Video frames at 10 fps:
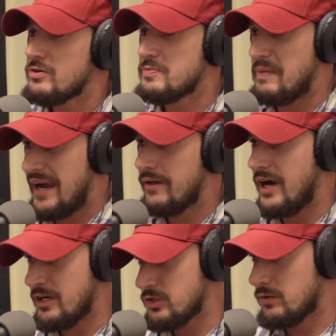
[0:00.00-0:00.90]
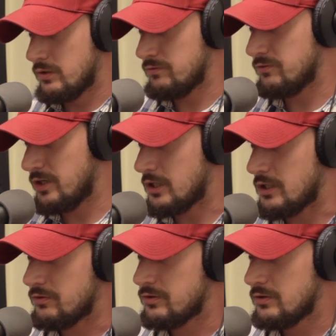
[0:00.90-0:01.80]
there's biological
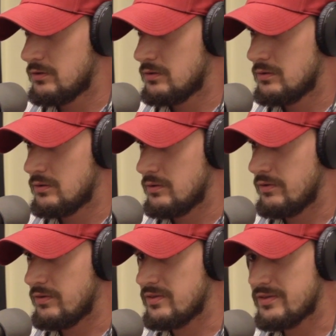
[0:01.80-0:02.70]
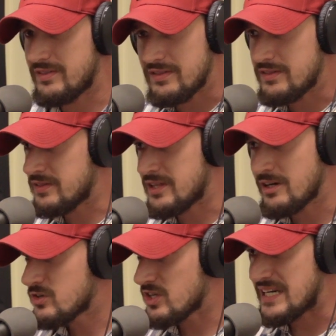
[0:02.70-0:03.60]
involved,
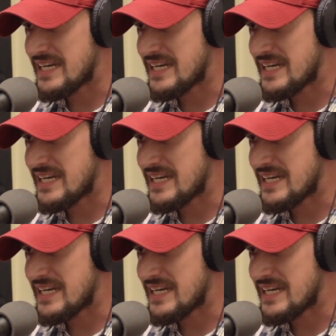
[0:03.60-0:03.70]
there's a